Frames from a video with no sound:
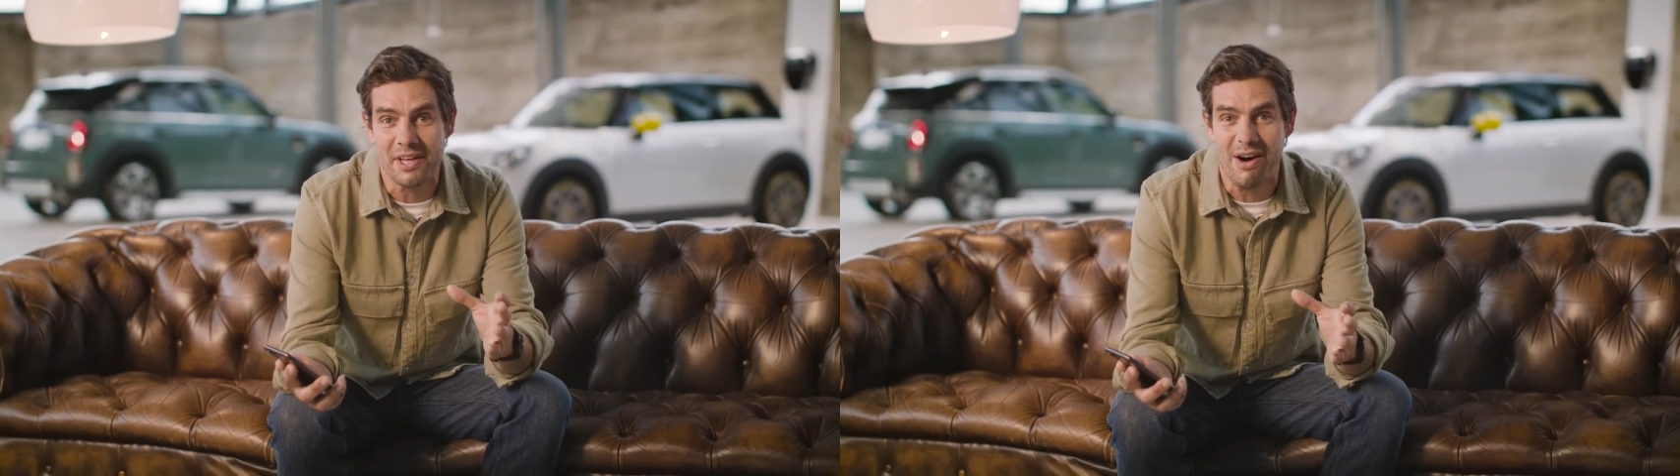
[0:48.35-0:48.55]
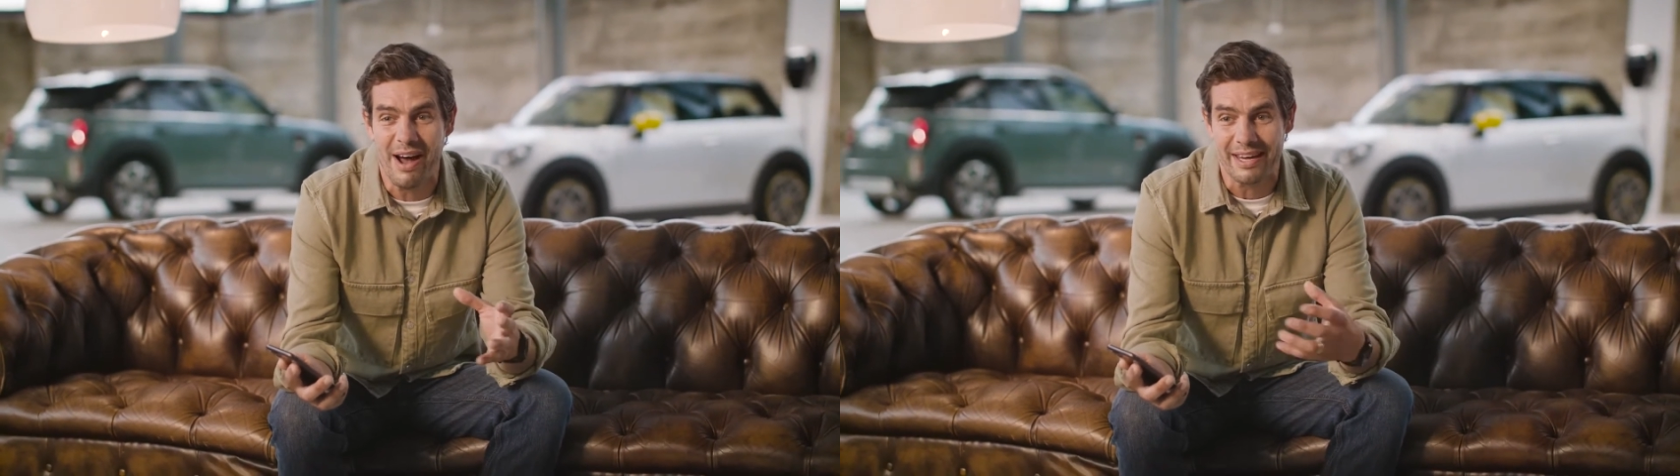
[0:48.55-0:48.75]

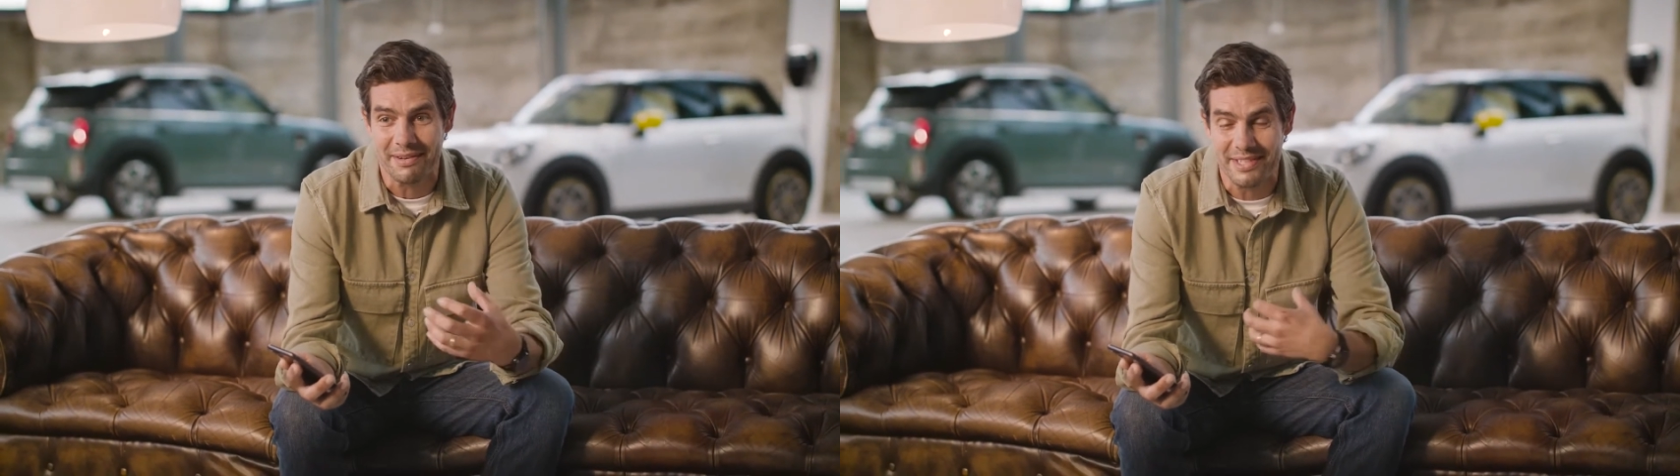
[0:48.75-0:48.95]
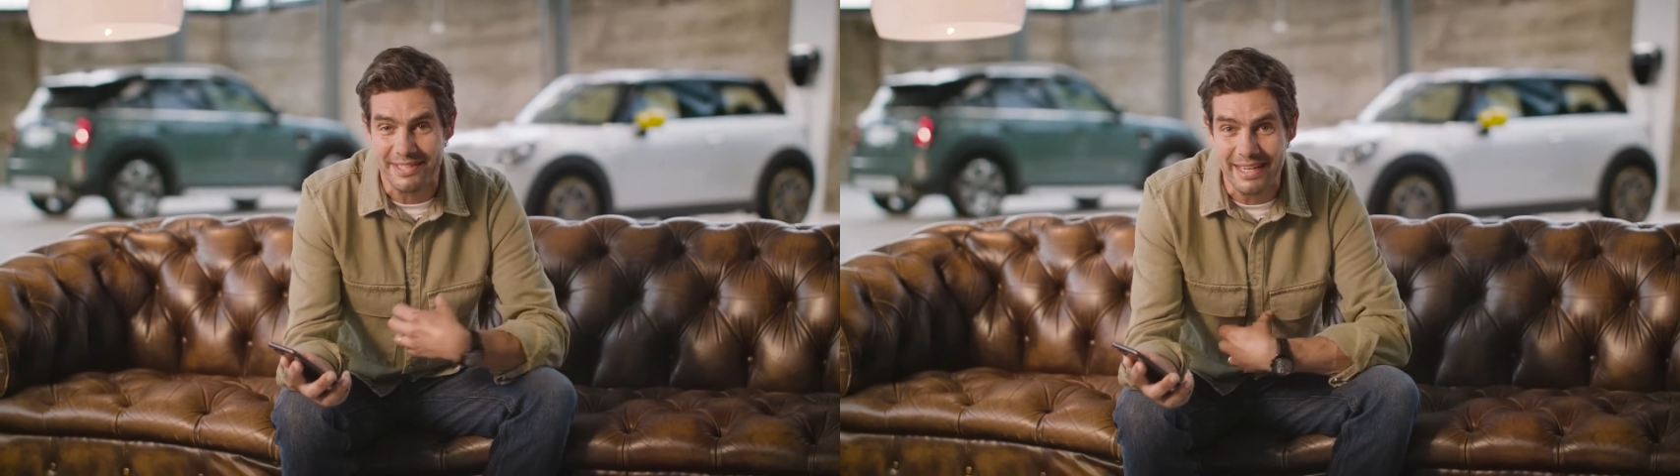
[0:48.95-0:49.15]
the
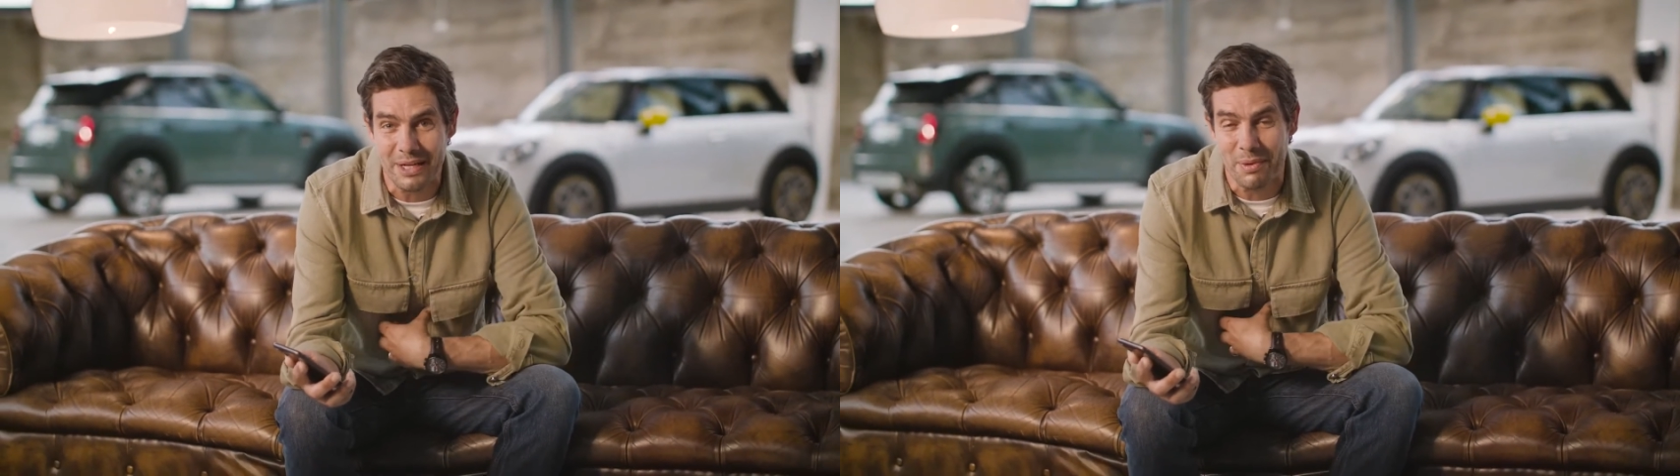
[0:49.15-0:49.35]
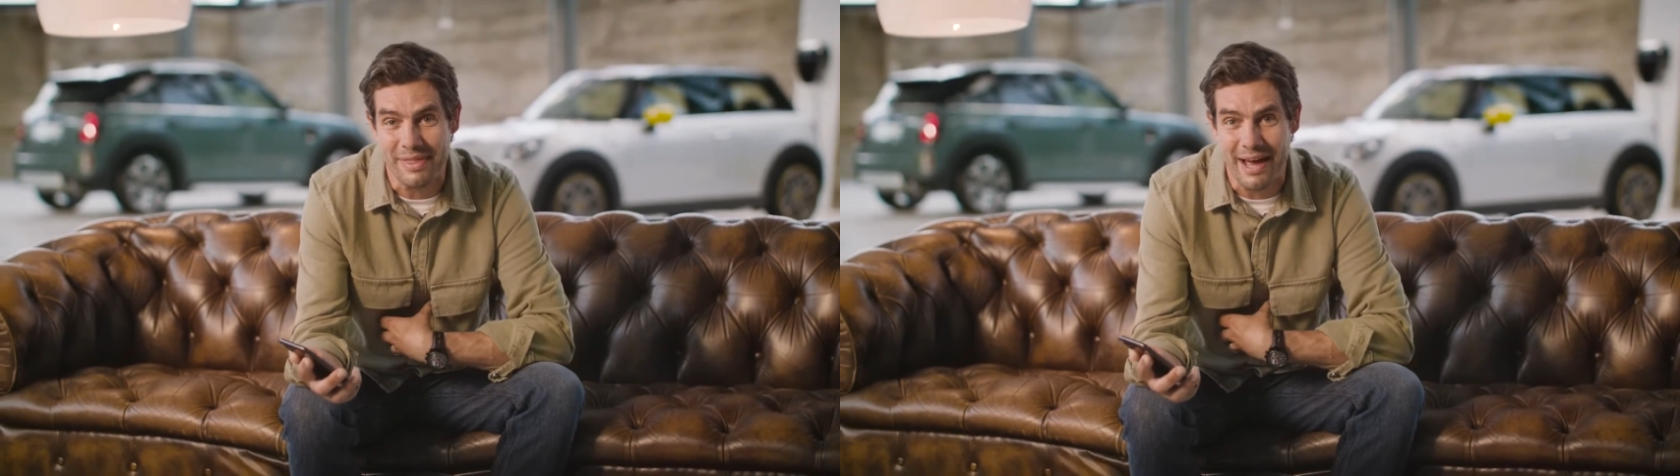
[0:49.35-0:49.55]
hike
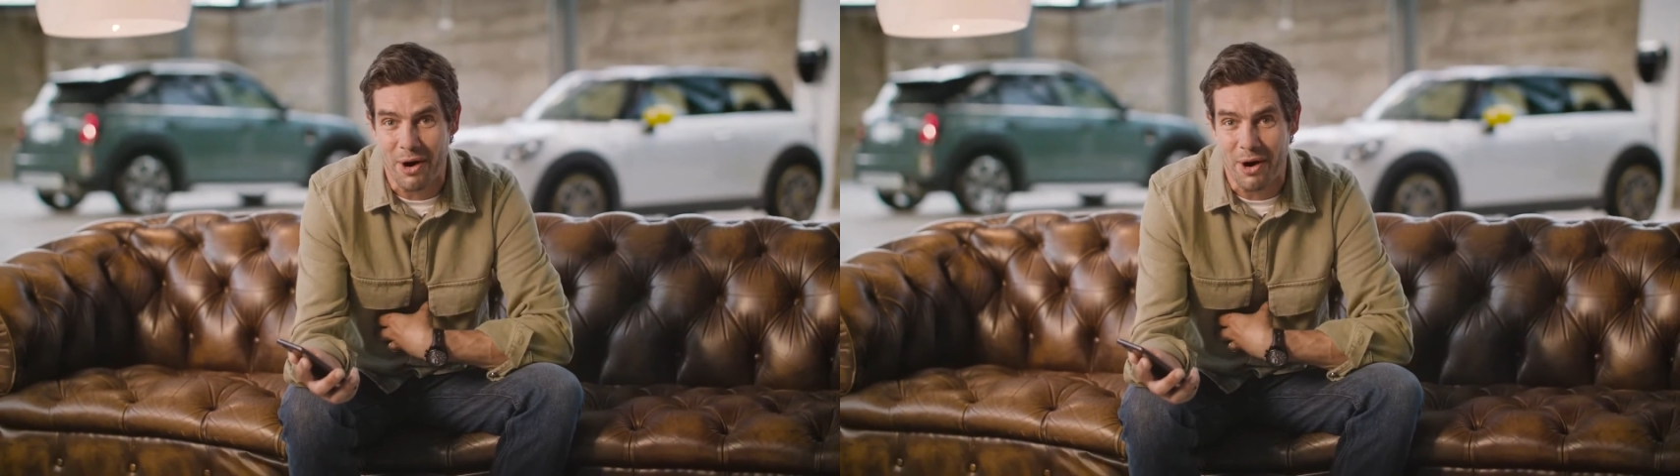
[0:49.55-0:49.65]
still with that